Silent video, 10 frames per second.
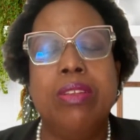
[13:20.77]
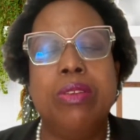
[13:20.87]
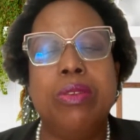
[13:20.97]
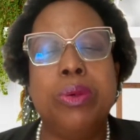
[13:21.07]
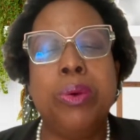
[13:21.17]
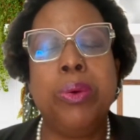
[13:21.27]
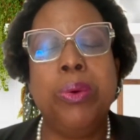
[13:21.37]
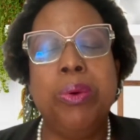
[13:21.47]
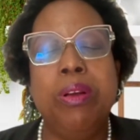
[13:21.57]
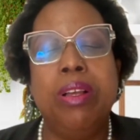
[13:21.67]

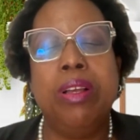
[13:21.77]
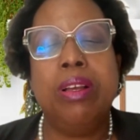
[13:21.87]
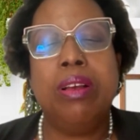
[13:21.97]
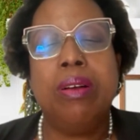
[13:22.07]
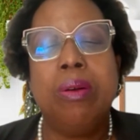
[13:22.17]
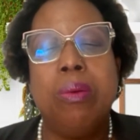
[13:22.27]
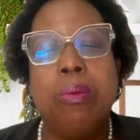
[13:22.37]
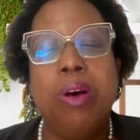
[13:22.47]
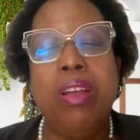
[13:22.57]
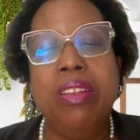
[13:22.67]
So
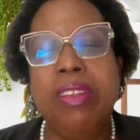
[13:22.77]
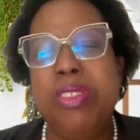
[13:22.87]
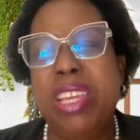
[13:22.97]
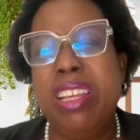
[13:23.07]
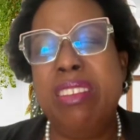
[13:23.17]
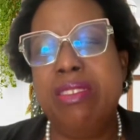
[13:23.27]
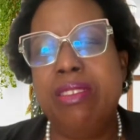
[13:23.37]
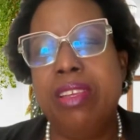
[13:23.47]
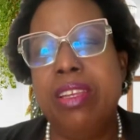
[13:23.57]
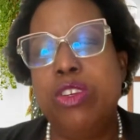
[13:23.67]
one of the
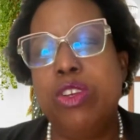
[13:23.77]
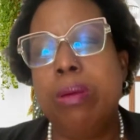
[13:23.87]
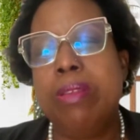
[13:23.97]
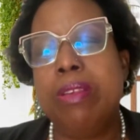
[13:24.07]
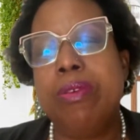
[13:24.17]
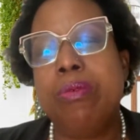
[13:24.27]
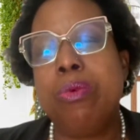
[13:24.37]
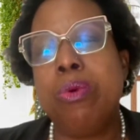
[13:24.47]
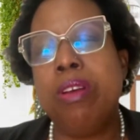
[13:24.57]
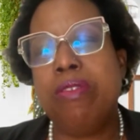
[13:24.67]
things in terms of the
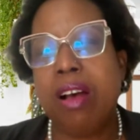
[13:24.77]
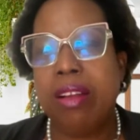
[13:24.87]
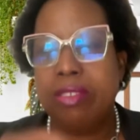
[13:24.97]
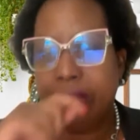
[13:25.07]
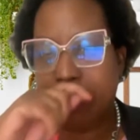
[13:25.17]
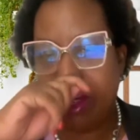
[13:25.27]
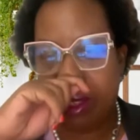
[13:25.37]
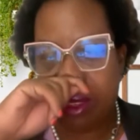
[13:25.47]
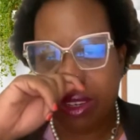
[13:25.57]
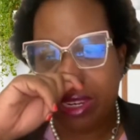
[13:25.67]
role of
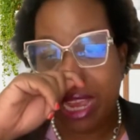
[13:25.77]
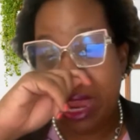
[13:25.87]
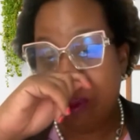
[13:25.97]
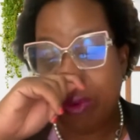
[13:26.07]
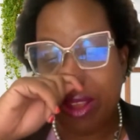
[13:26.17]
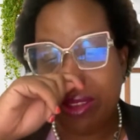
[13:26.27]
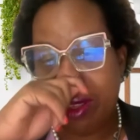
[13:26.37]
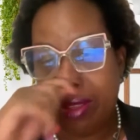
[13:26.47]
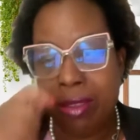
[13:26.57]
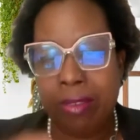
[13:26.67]
consciousness in the dying
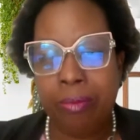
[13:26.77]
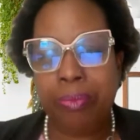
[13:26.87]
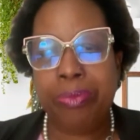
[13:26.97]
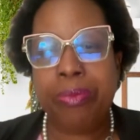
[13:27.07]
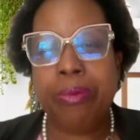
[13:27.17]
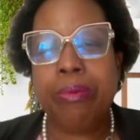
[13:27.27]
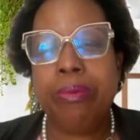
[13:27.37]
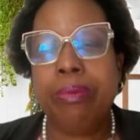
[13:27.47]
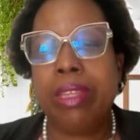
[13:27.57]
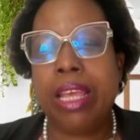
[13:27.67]
process
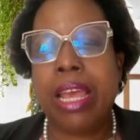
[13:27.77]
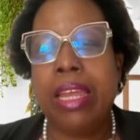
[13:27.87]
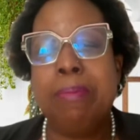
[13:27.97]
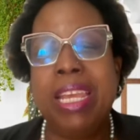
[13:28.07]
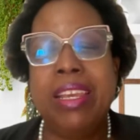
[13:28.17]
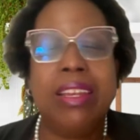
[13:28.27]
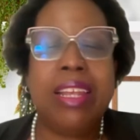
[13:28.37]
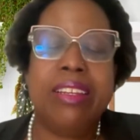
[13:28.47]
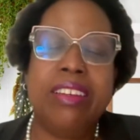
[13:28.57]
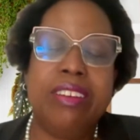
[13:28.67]
and making
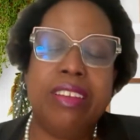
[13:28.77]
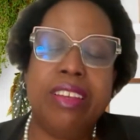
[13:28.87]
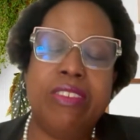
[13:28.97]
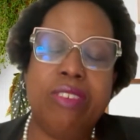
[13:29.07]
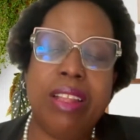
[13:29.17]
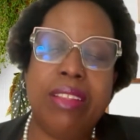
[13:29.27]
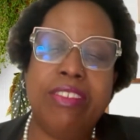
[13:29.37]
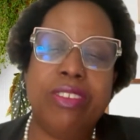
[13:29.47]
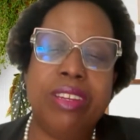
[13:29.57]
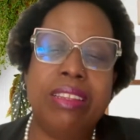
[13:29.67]
that in
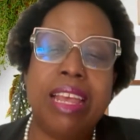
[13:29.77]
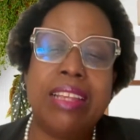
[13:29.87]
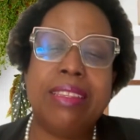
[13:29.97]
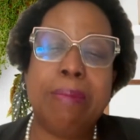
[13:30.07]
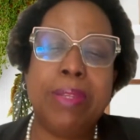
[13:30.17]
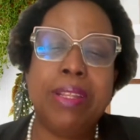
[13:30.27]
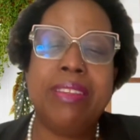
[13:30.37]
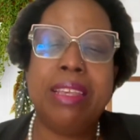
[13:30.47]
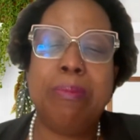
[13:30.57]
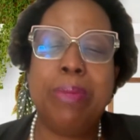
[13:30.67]
transition is
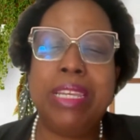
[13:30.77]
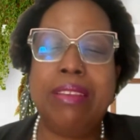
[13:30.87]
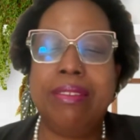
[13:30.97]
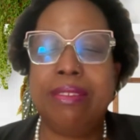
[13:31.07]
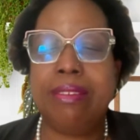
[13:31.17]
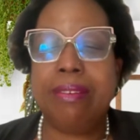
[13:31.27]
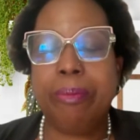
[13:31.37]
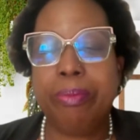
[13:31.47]
acceptance and peace,